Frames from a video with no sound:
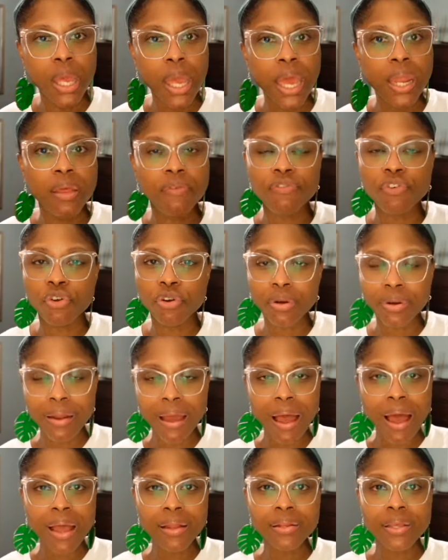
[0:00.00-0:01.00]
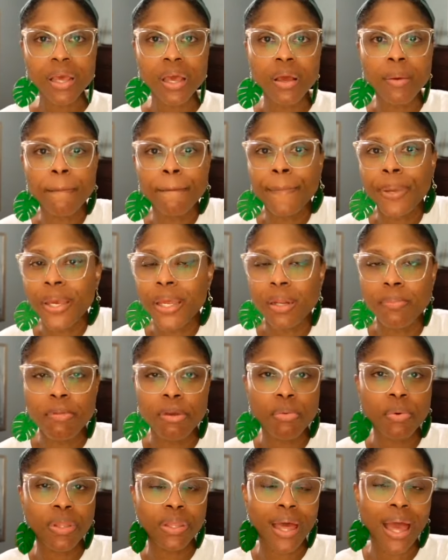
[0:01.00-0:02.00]
And if you're not, hit
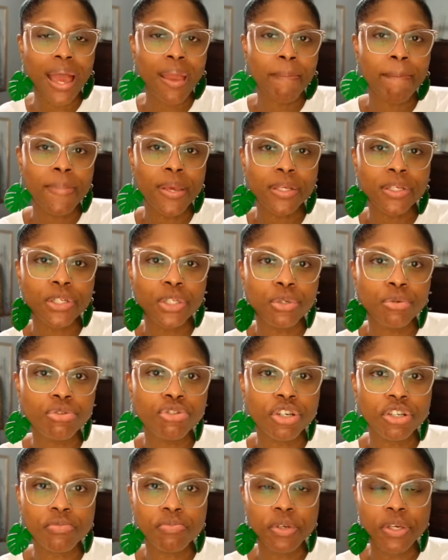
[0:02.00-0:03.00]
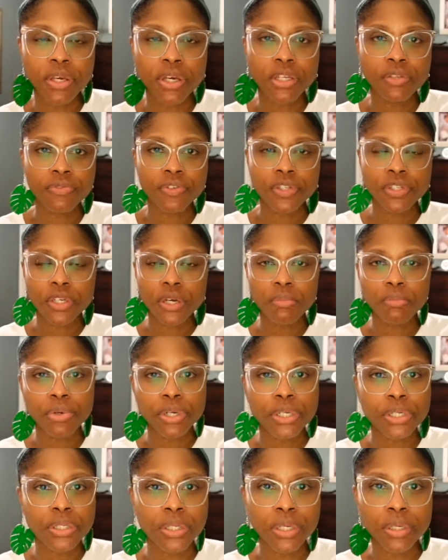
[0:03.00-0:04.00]
me with a I miss you just because for some
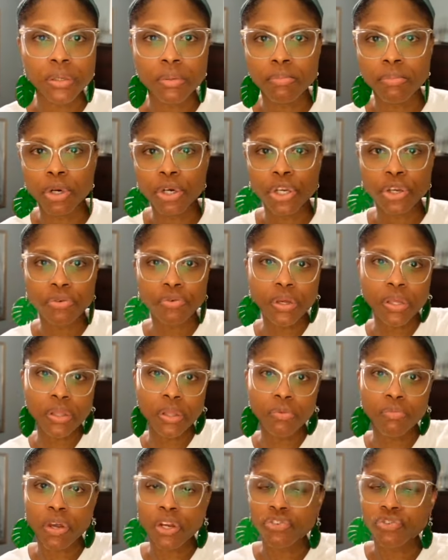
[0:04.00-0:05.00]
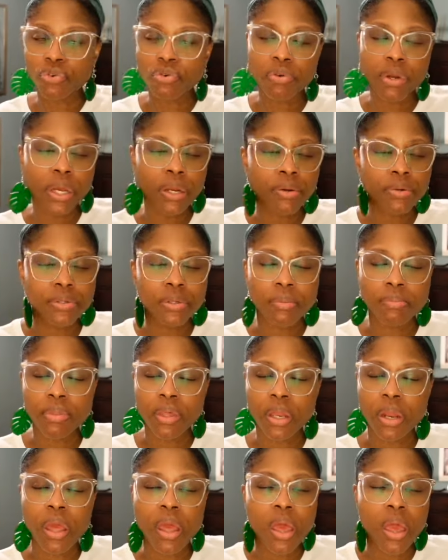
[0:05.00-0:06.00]
reason Mercury's in retrograde or
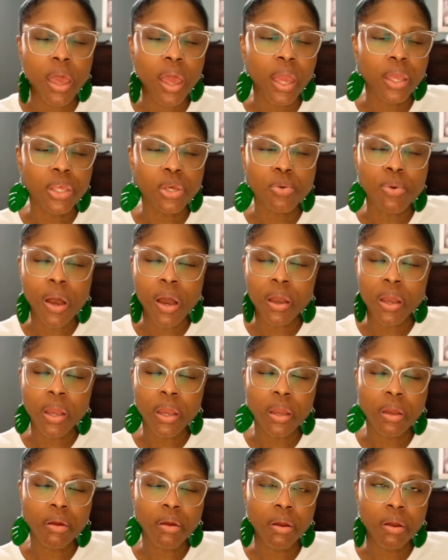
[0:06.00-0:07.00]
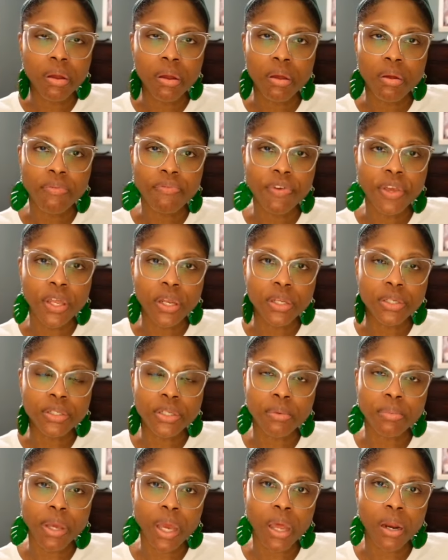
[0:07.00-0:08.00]
something and you out here feeling
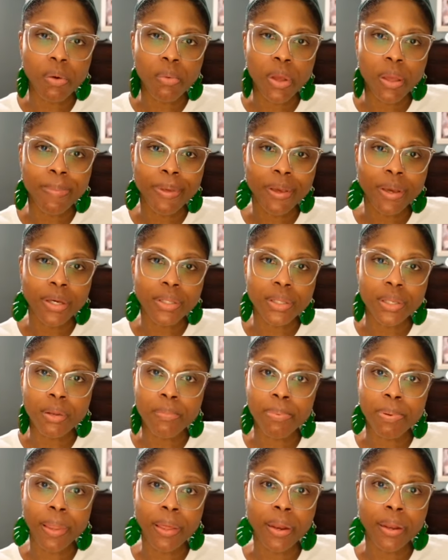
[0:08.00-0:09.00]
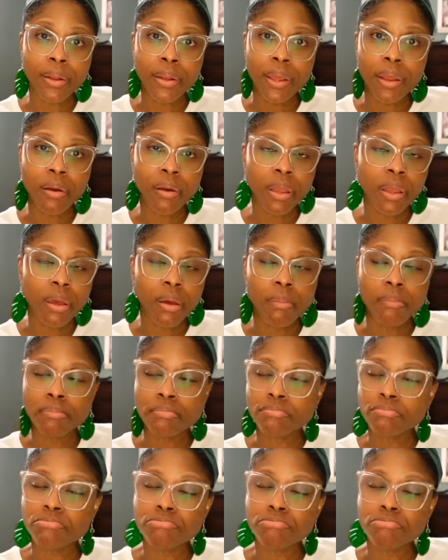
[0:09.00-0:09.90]
some kind of way because of the planetarium.